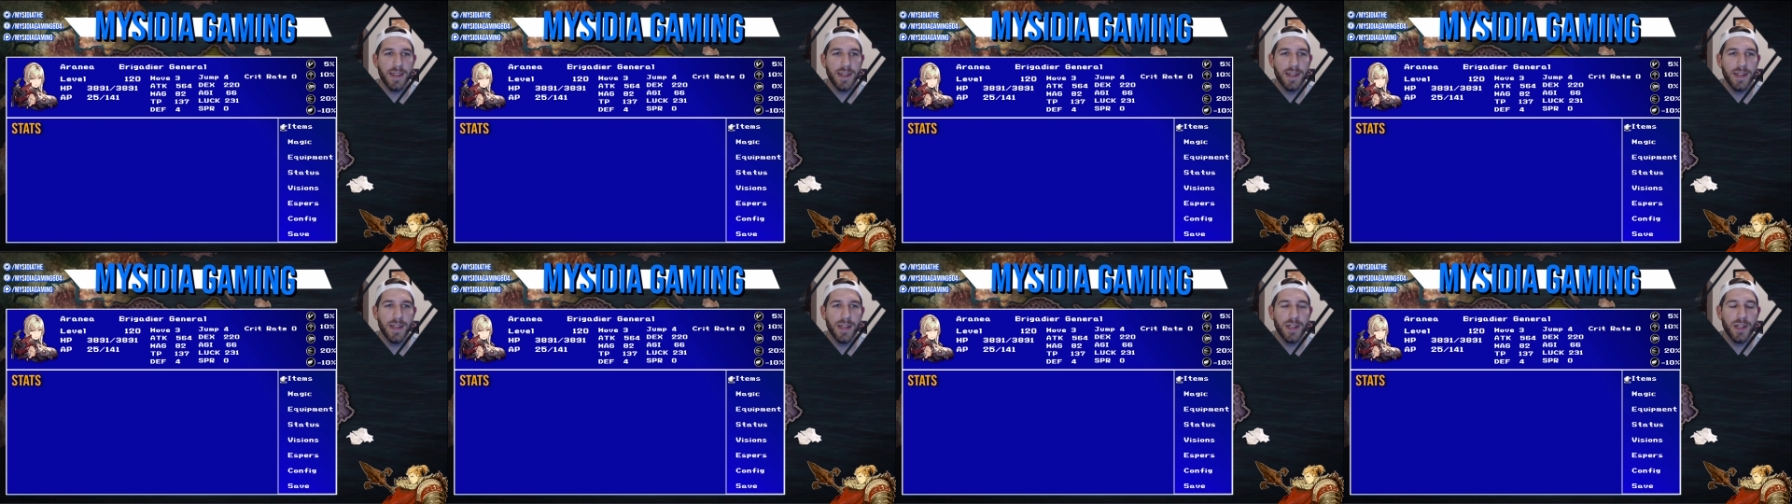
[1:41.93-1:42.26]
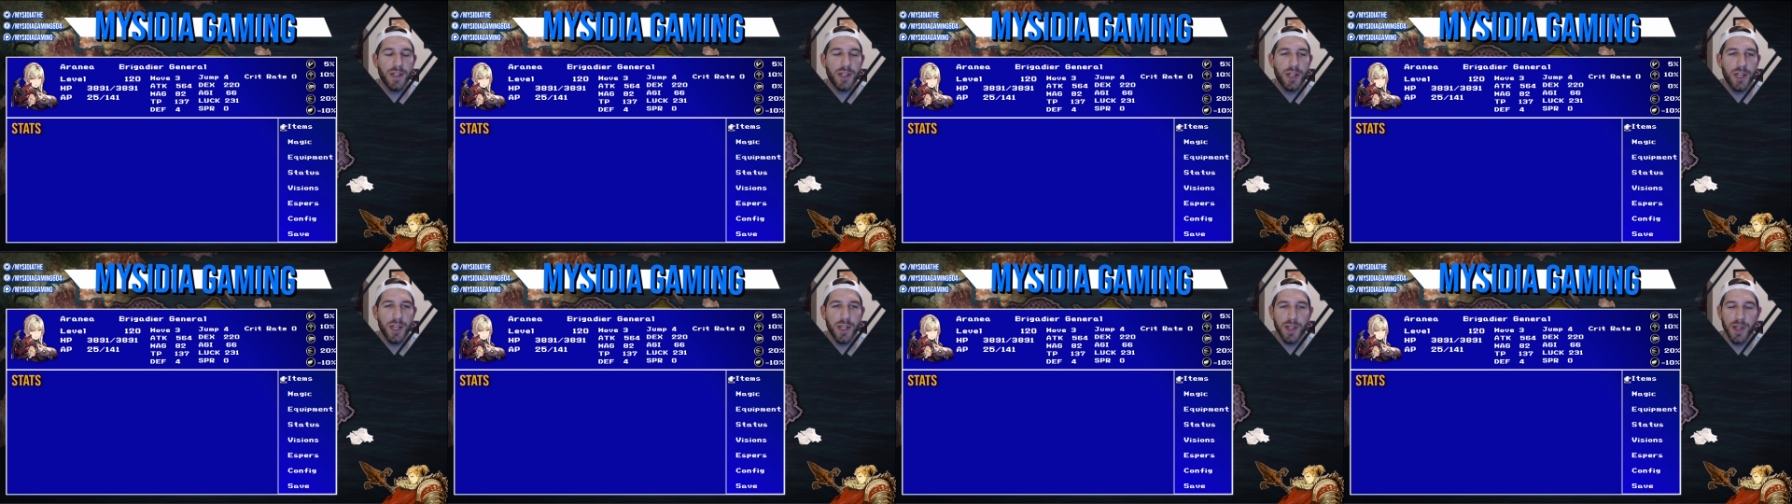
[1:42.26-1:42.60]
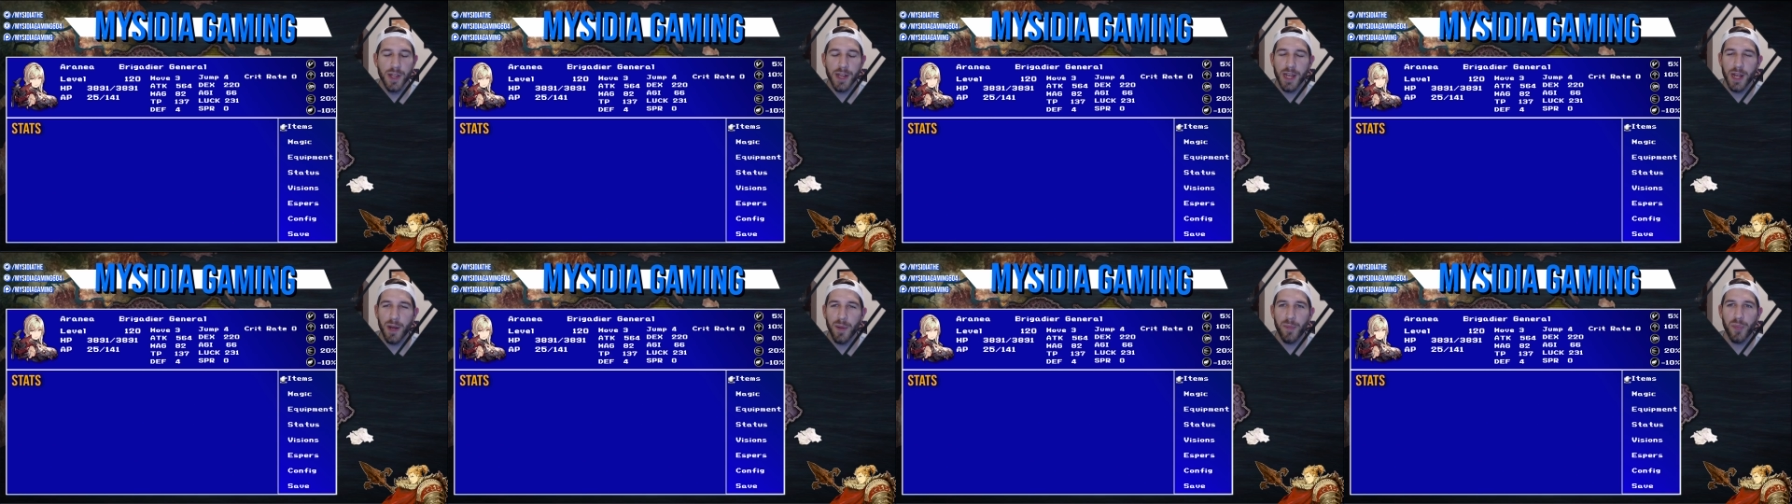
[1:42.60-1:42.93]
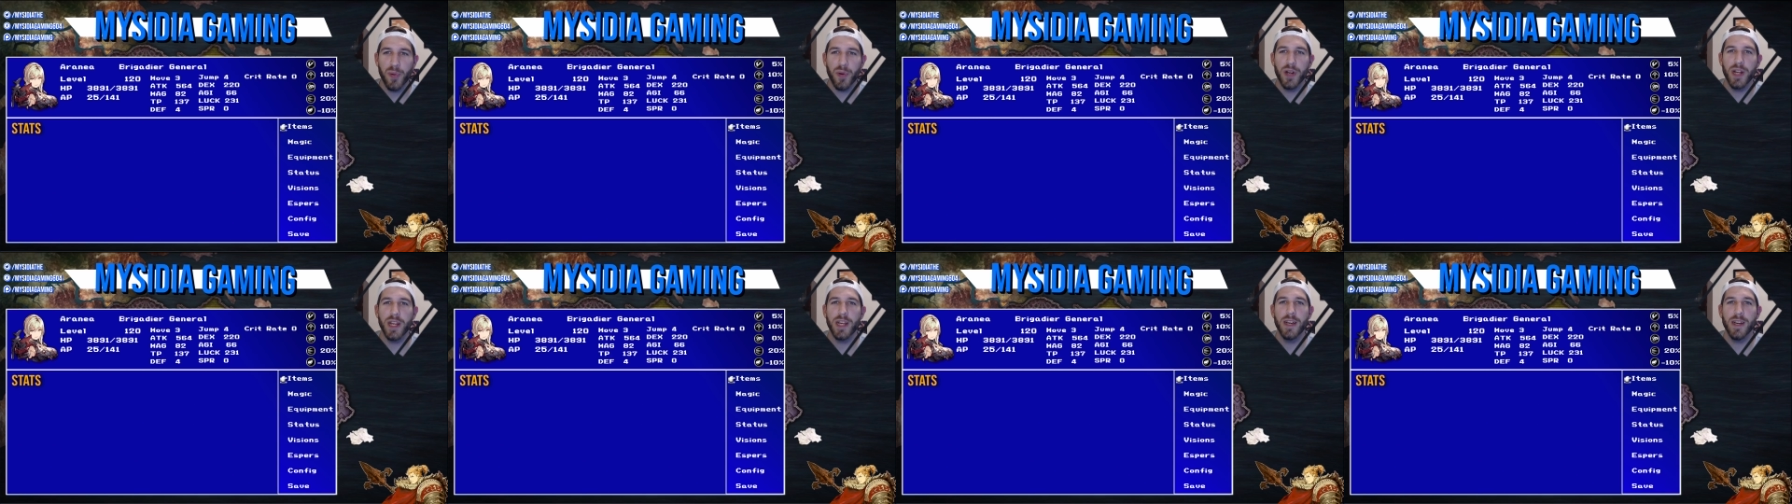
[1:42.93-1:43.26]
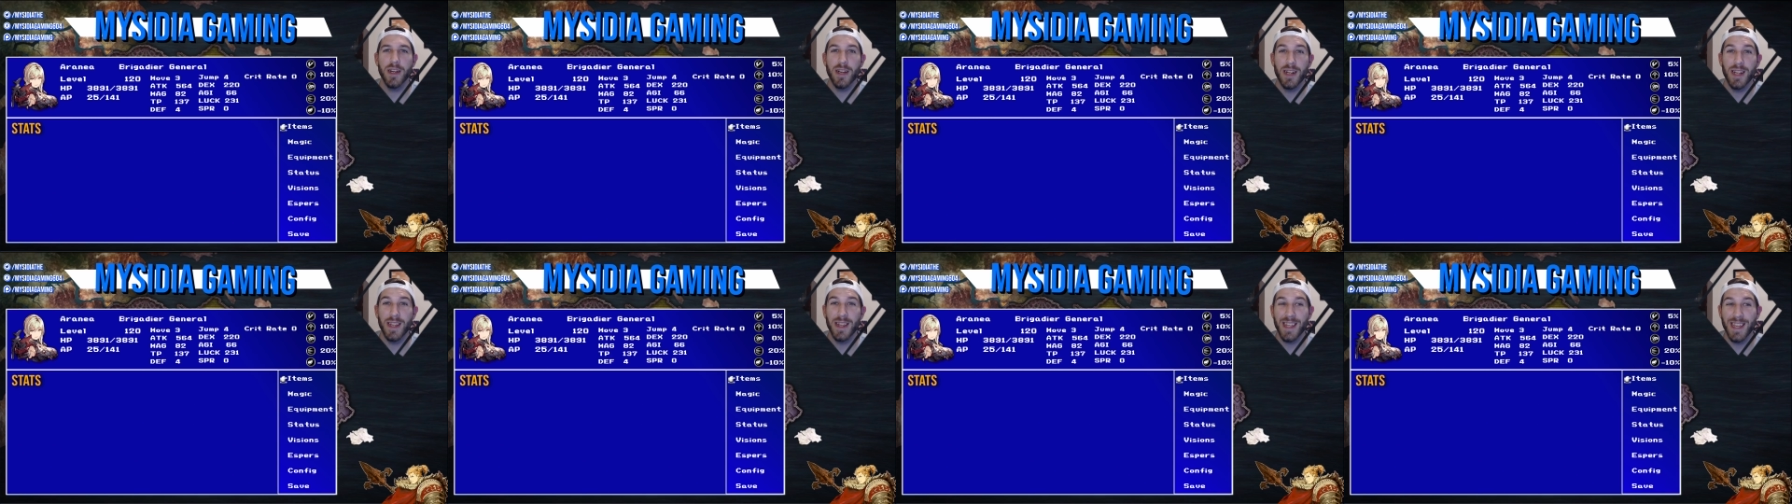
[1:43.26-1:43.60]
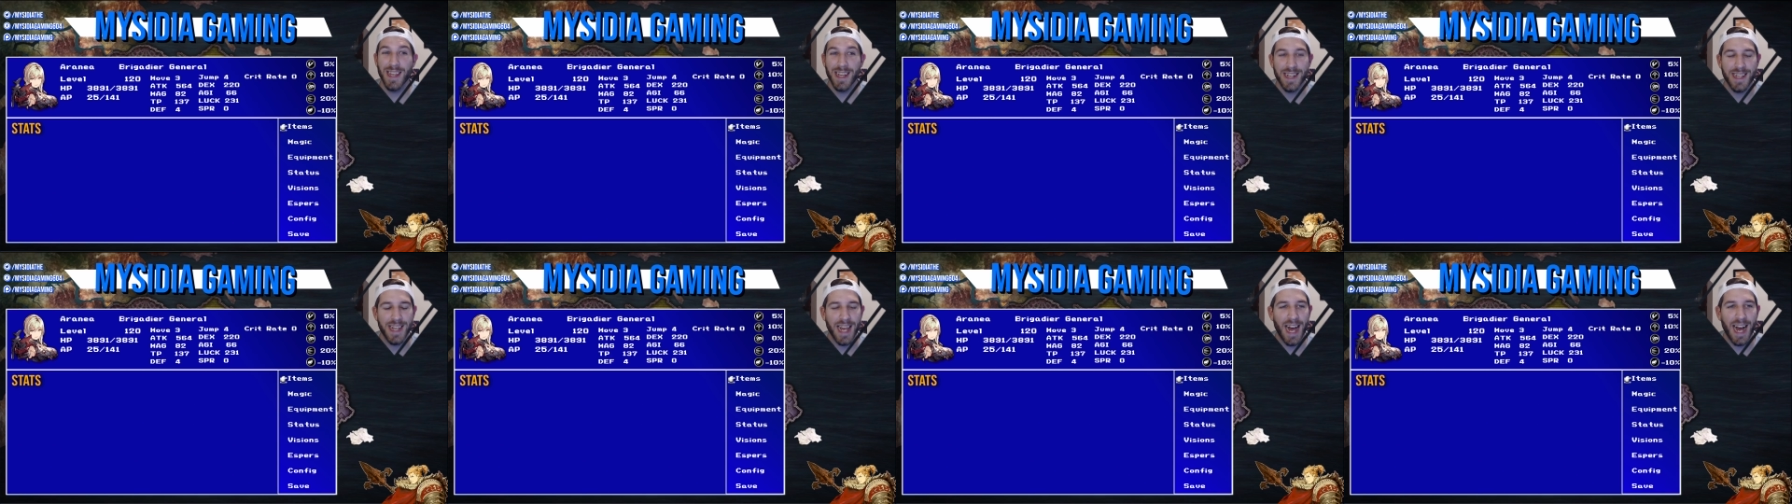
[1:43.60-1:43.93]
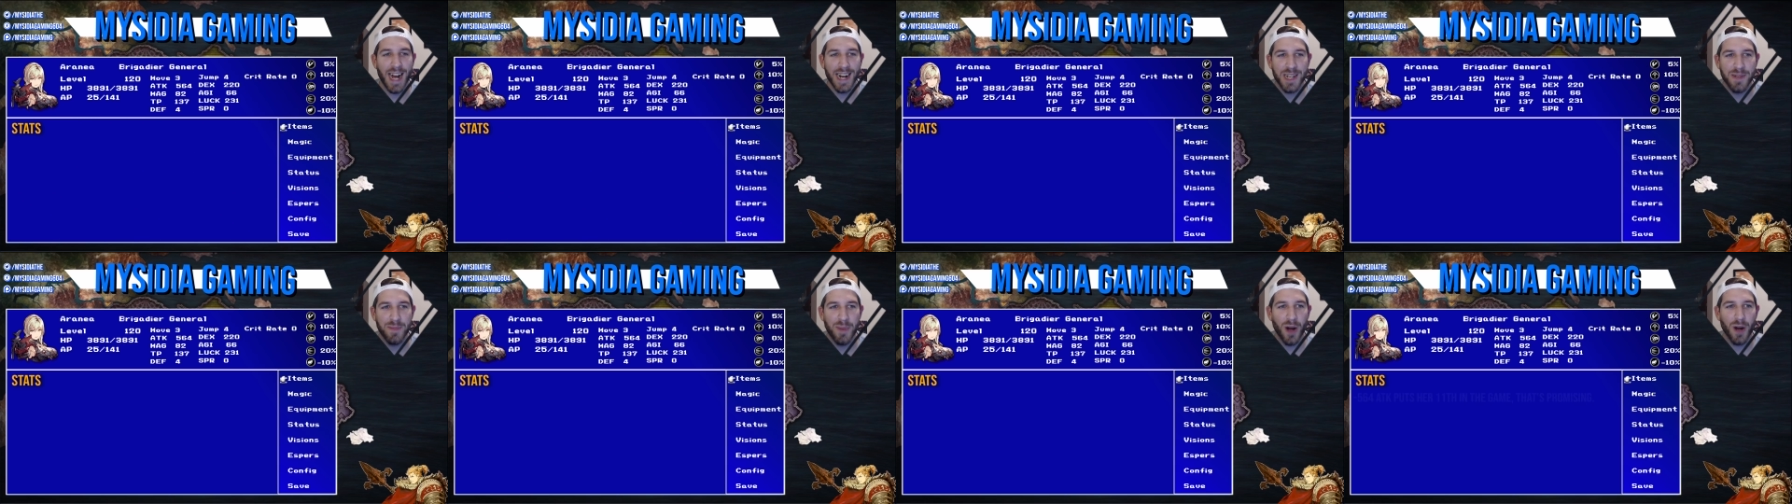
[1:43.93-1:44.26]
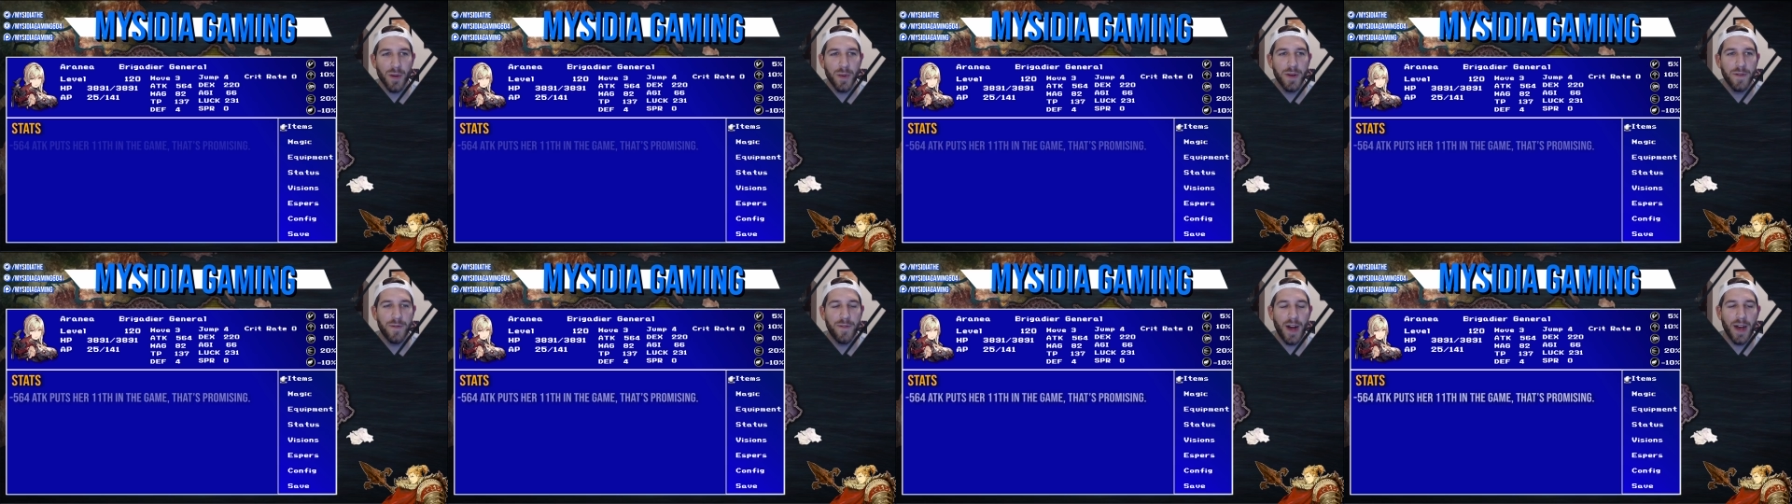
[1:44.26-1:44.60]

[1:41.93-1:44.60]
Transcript: and she's looking pretty good in the attack department.